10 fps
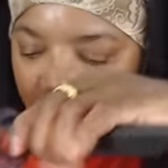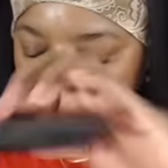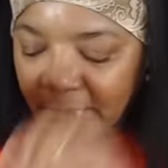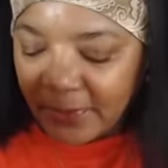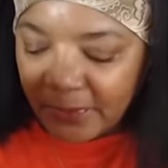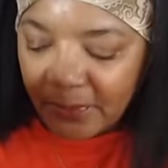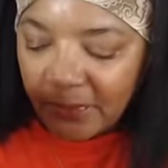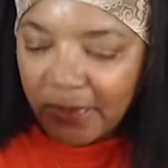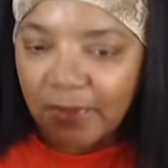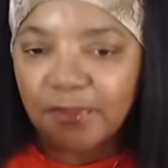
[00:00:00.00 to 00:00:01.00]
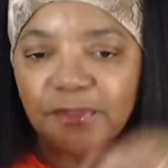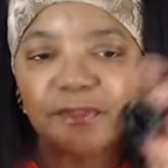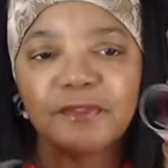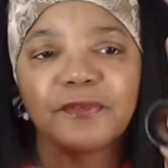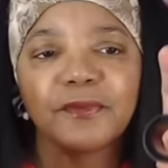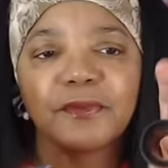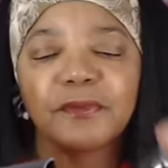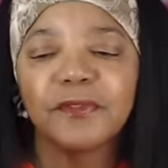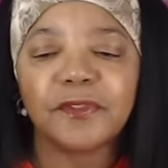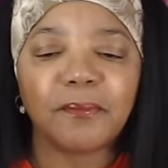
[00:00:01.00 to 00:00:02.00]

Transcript: I don't know what this is for. This